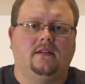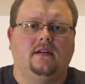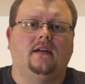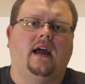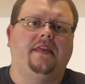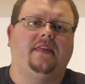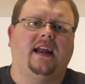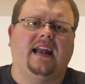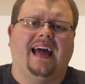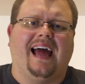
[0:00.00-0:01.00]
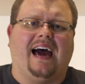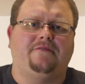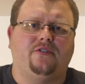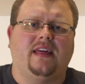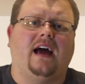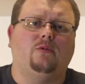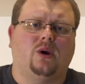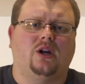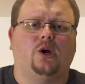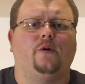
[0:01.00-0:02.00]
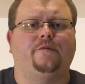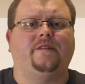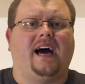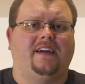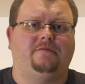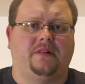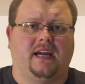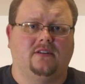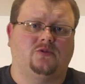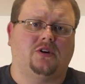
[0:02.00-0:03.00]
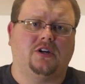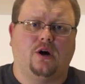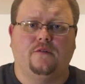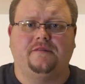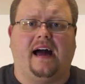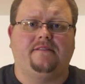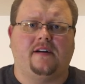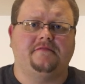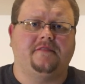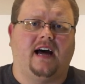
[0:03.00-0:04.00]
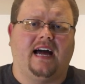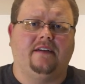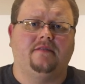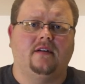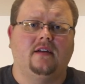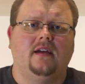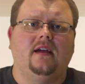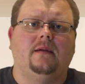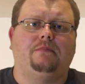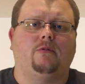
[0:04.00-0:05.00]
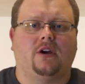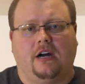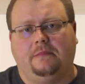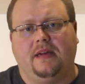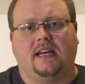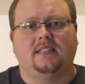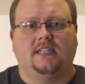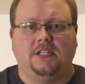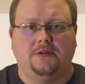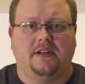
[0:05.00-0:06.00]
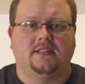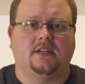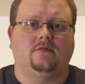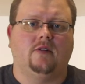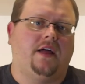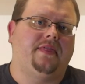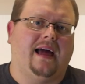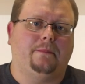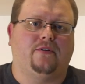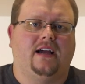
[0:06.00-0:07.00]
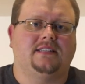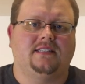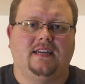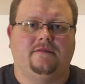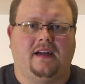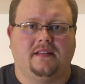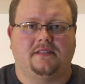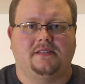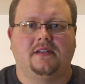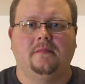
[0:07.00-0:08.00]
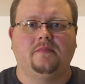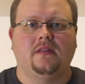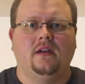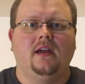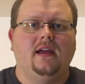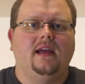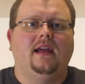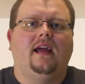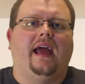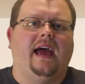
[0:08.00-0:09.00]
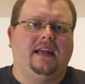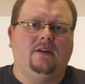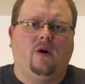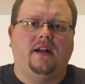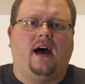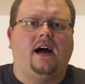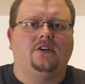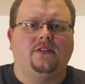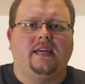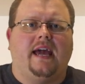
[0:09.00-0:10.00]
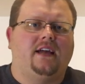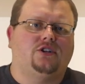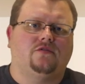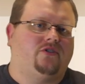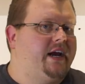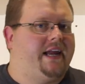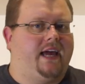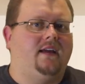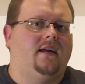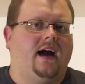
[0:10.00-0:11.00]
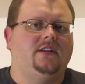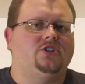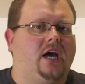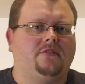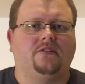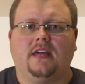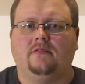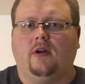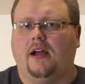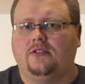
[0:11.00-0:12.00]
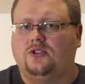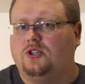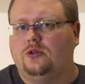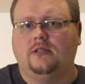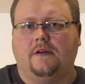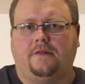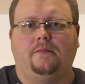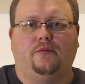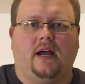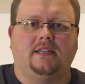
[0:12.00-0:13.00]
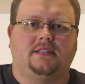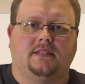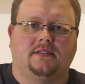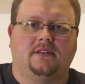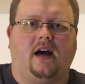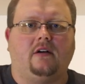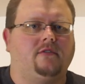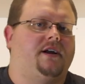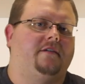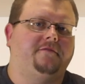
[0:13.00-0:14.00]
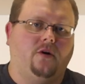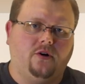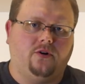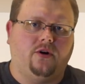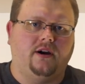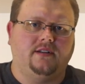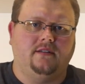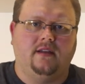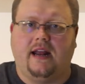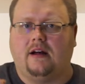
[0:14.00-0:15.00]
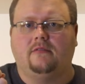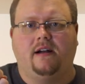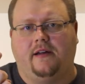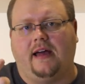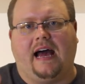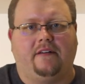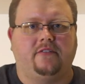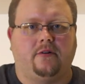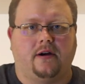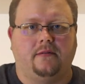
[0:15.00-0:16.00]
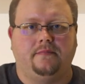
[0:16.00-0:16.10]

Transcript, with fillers: and then after that, we're going to go five players. We're going to go five on five, but we're going to be continuing to run that press defense. Anyone under the age of grade 8, I generally run two different presses. I'll run a full court and I'll run a half court.